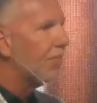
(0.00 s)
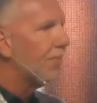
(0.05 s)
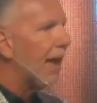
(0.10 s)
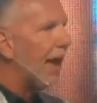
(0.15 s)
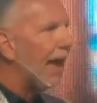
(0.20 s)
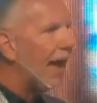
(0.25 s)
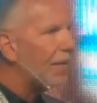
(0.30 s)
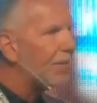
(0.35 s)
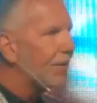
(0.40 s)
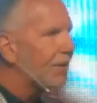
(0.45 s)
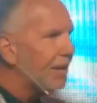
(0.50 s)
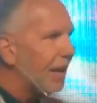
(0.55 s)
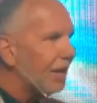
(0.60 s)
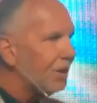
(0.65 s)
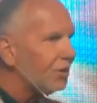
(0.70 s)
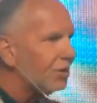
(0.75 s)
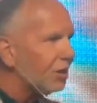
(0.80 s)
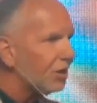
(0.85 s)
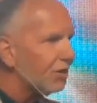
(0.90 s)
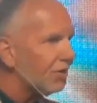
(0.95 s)

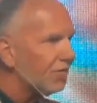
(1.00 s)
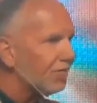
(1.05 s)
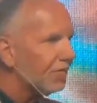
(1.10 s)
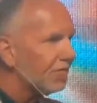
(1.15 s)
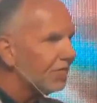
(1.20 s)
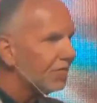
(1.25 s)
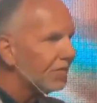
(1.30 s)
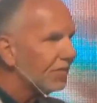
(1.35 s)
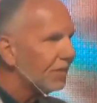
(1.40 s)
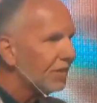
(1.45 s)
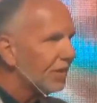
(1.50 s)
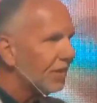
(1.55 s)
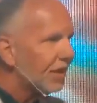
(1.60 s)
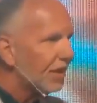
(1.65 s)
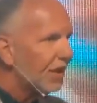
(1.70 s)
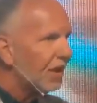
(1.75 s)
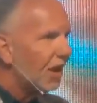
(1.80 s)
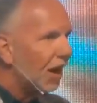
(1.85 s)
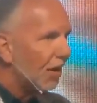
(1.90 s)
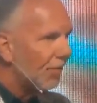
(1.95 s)
habitation
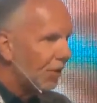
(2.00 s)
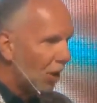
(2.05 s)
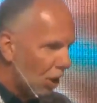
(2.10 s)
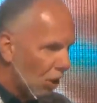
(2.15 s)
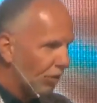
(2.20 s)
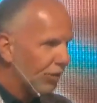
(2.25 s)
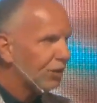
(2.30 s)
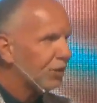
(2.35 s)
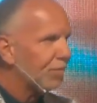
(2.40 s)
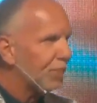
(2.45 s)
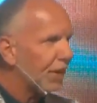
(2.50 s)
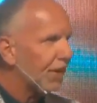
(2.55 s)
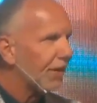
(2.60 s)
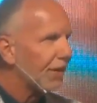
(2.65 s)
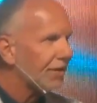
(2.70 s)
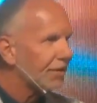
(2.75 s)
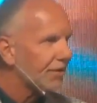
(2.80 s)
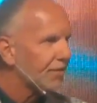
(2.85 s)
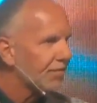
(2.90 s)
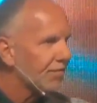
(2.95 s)
of the Holy Spirit.
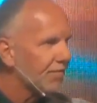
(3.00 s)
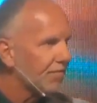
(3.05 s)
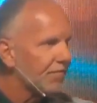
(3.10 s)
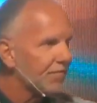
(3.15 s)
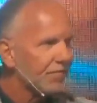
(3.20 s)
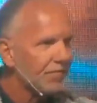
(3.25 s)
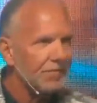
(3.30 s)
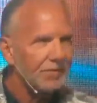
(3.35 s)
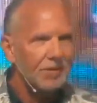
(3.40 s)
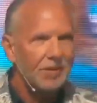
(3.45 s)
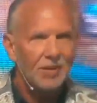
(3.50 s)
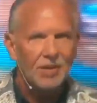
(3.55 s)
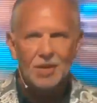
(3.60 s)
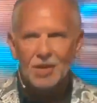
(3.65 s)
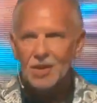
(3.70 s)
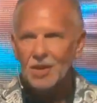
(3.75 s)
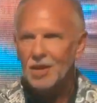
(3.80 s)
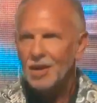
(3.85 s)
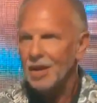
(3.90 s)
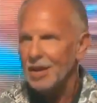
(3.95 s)

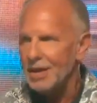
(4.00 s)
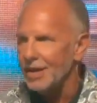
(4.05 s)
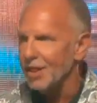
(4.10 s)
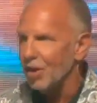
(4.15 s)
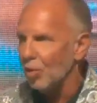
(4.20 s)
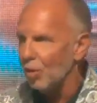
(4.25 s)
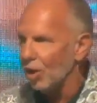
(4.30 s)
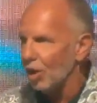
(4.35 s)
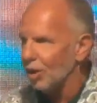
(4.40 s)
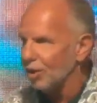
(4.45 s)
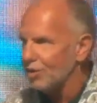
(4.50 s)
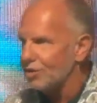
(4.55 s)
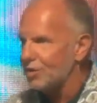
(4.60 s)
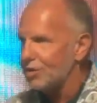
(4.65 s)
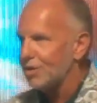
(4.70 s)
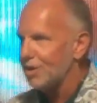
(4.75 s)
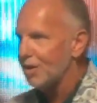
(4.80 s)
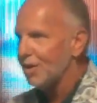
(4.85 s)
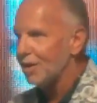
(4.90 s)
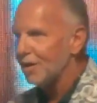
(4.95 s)
In other words,
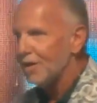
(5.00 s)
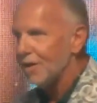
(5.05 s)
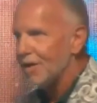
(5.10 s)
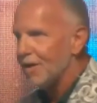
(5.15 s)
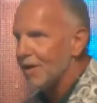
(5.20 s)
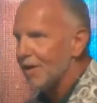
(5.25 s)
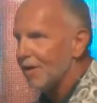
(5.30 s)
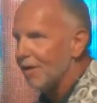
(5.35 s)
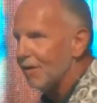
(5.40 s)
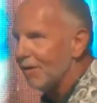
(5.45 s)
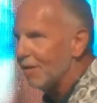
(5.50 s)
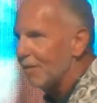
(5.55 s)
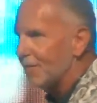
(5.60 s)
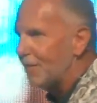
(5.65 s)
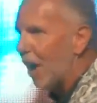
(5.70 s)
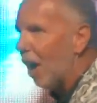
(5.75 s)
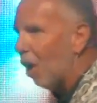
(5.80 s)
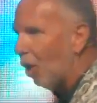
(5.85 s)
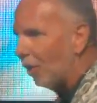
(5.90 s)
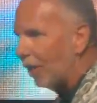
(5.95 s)
the
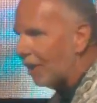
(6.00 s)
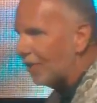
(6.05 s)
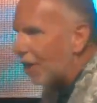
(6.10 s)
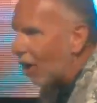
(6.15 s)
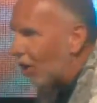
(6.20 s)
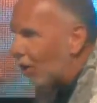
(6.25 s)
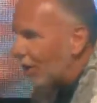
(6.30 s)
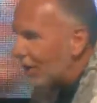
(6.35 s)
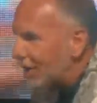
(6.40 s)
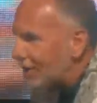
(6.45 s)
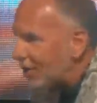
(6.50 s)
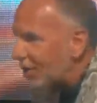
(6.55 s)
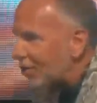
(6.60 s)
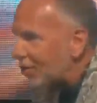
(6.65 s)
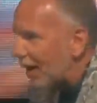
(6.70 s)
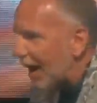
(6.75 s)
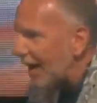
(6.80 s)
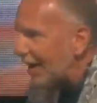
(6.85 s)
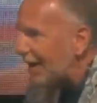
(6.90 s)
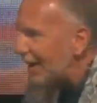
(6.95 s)
Holy of Holies is
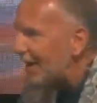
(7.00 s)
right in